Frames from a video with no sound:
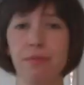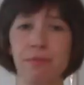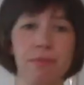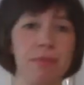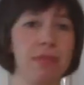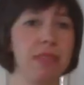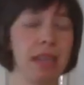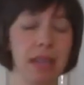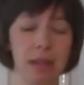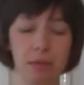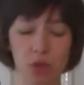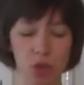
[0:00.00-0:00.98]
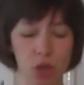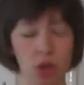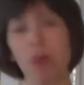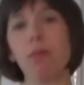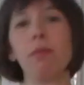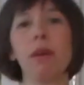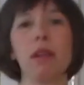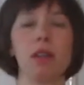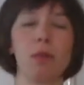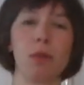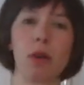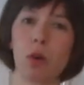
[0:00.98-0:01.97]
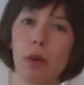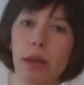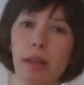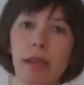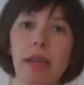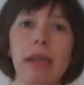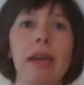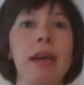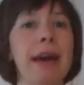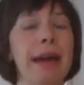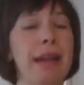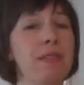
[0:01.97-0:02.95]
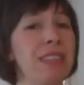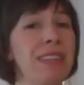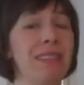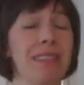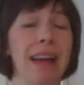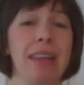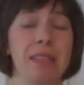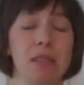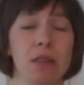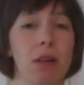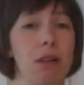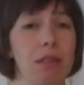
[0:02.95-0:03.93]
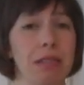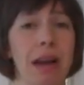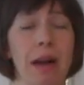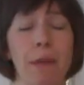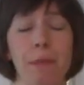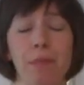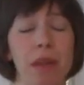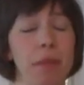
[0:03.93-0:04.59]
seen it turn a little more quickly, and I've seen it last a long time.